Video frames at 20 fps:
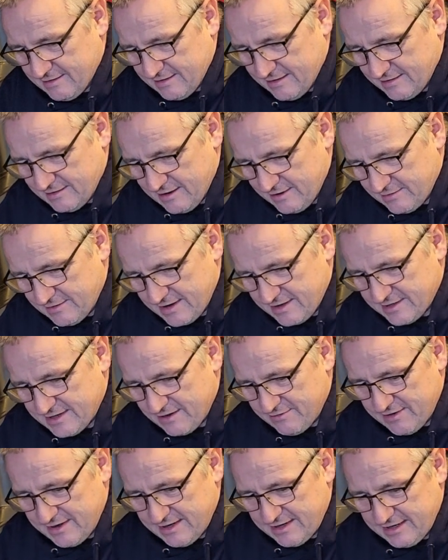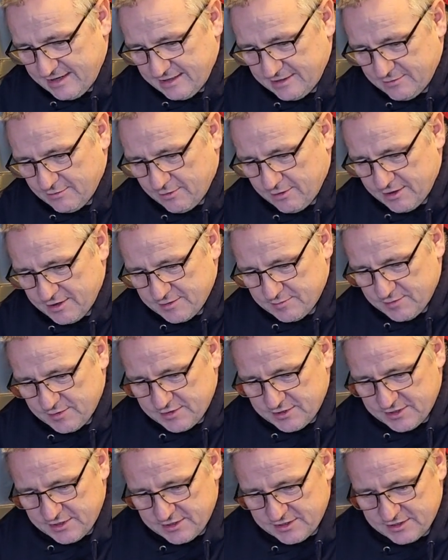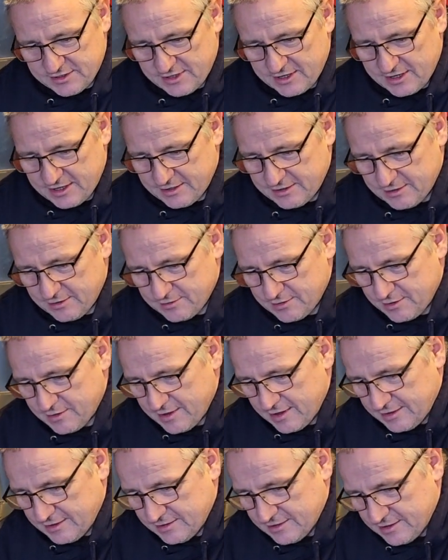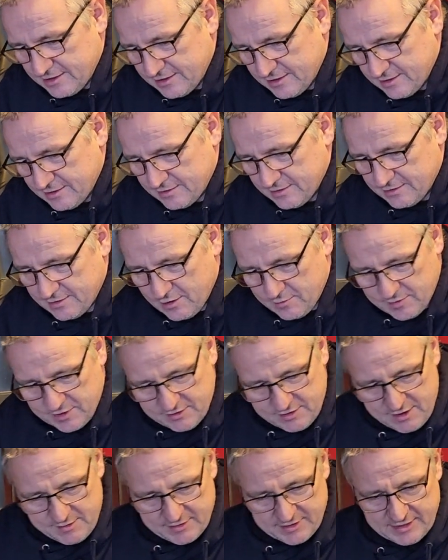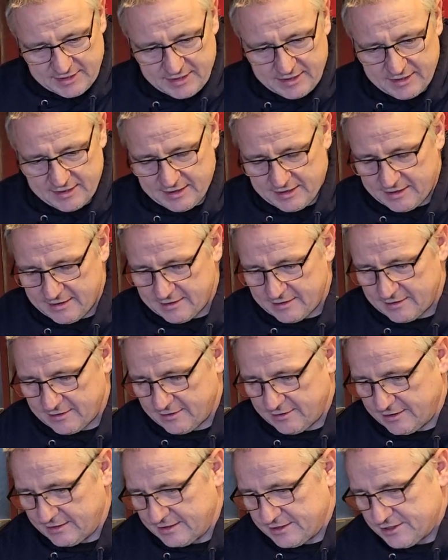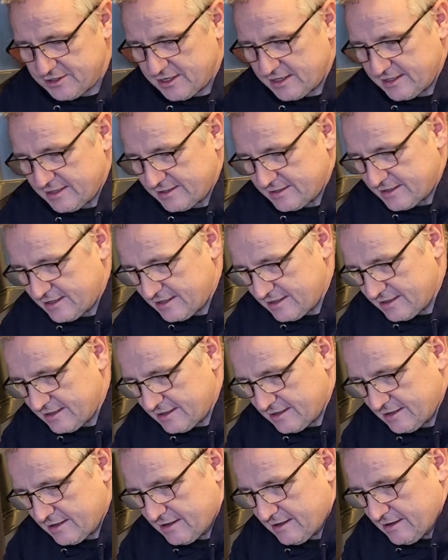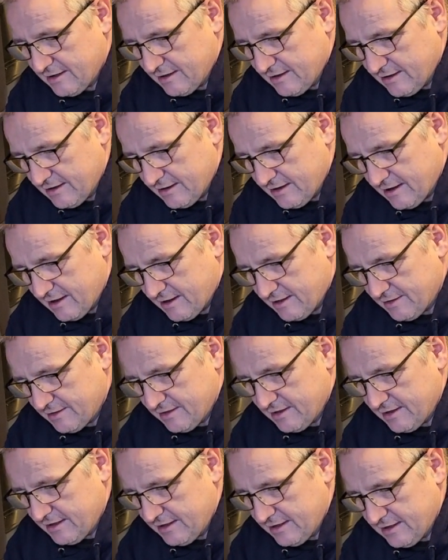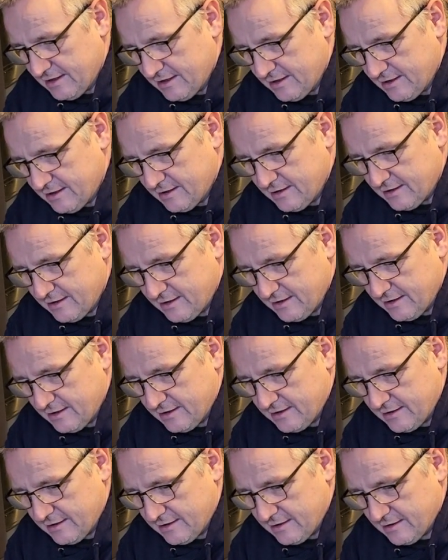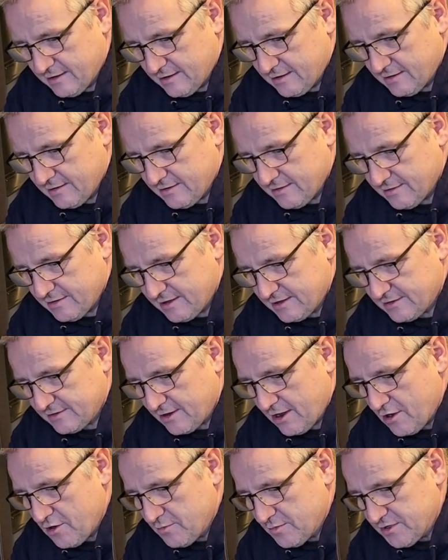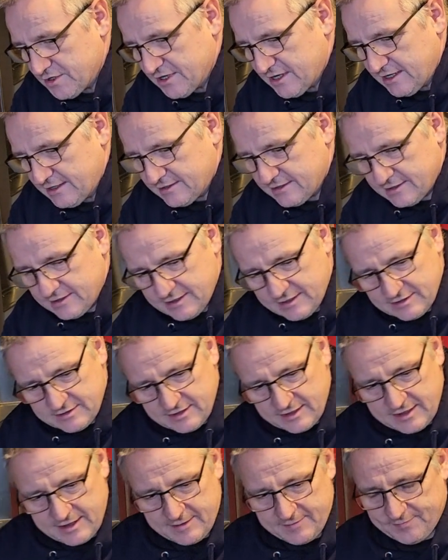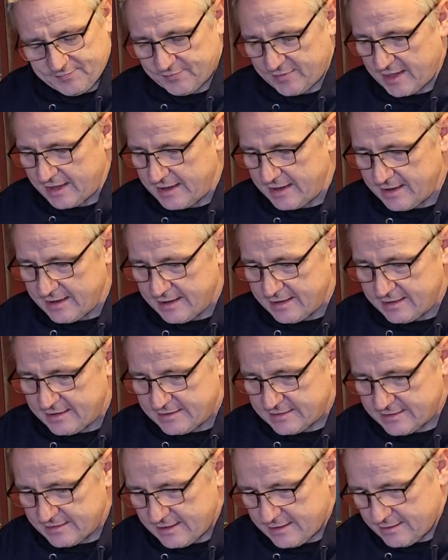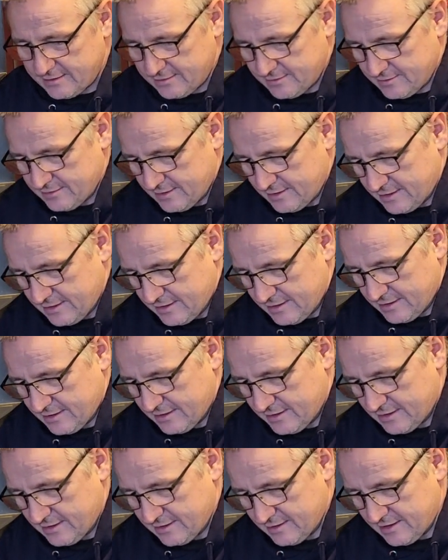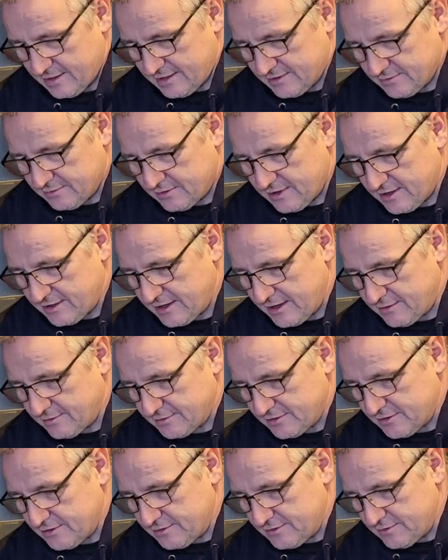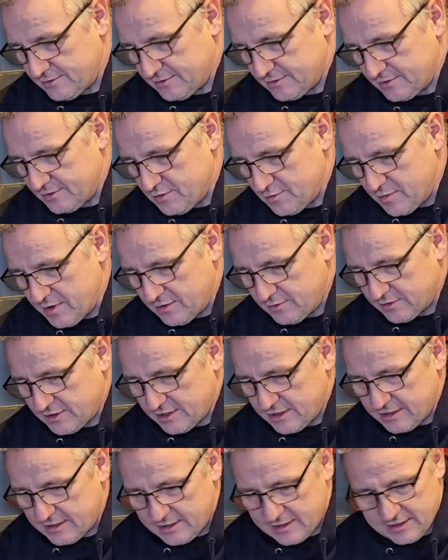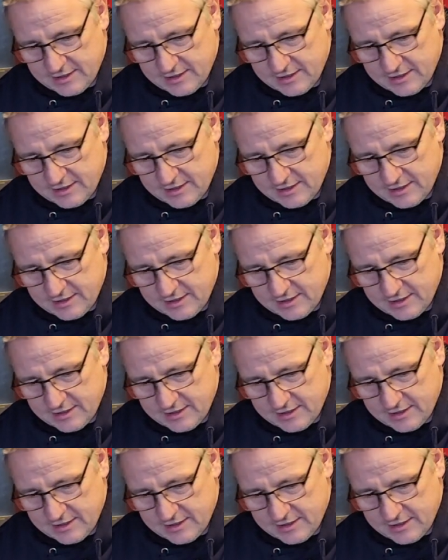they don't necessarily need quite as much as the other things I'll be growing, like the chilies and the things like aubergines and things like that. So these will go down to the new build.